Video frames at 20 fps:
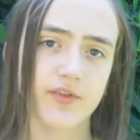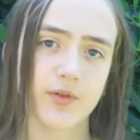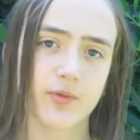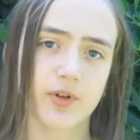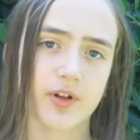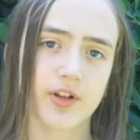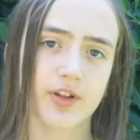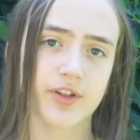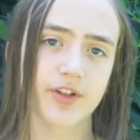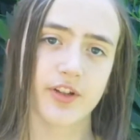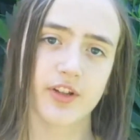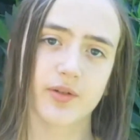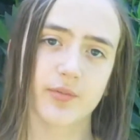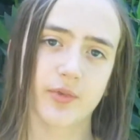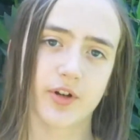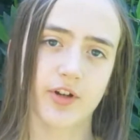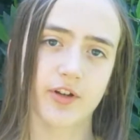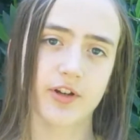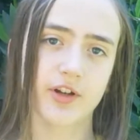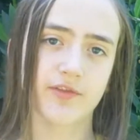If you want to see them,
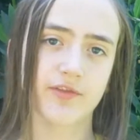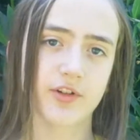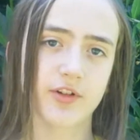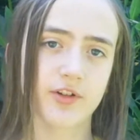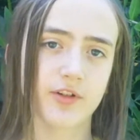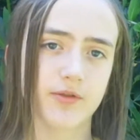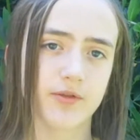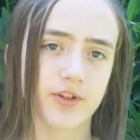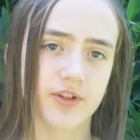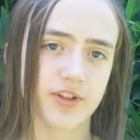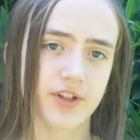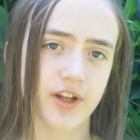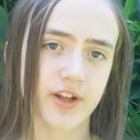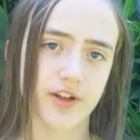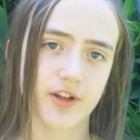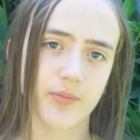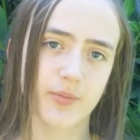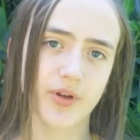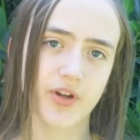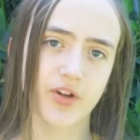all you have to do is get
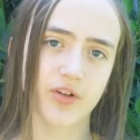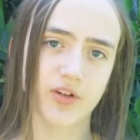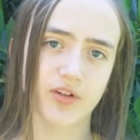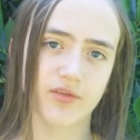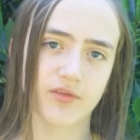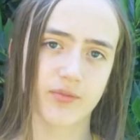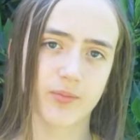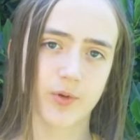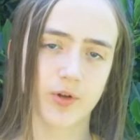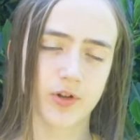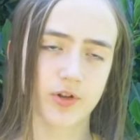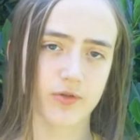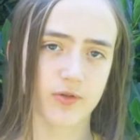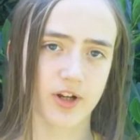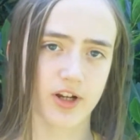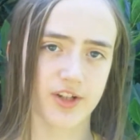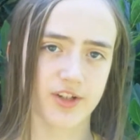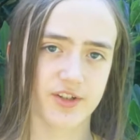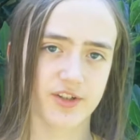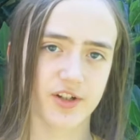a pair of
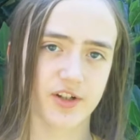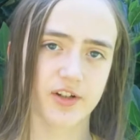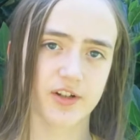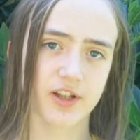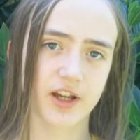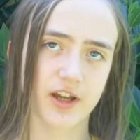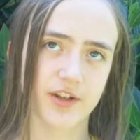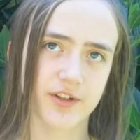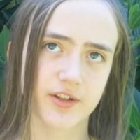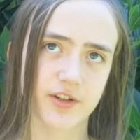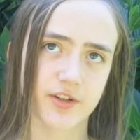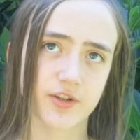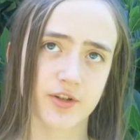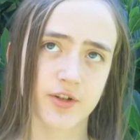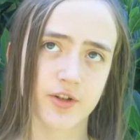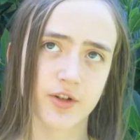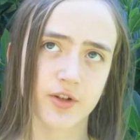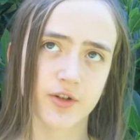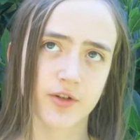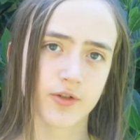polarized sunglasses,
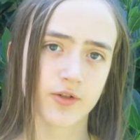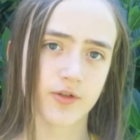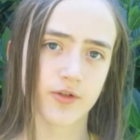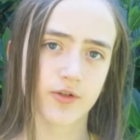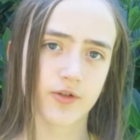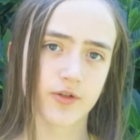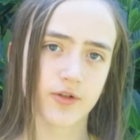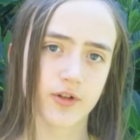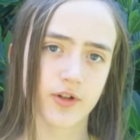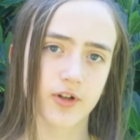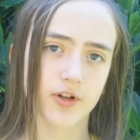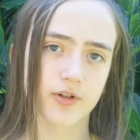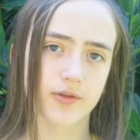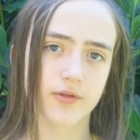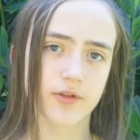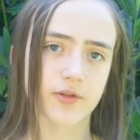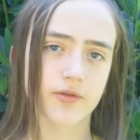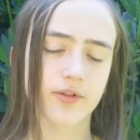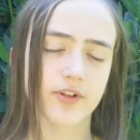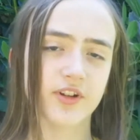or
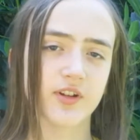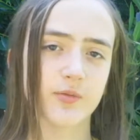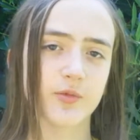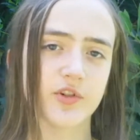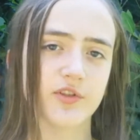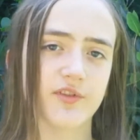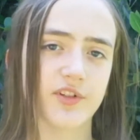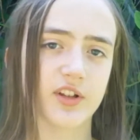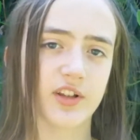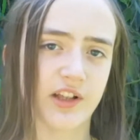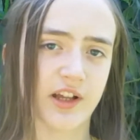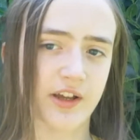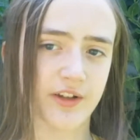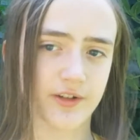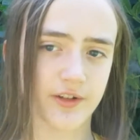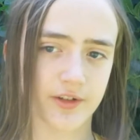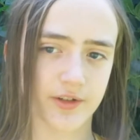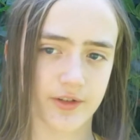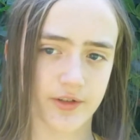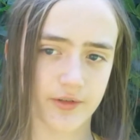3D movie
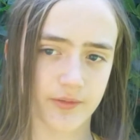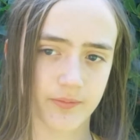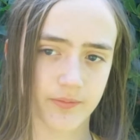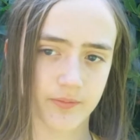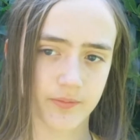glasses.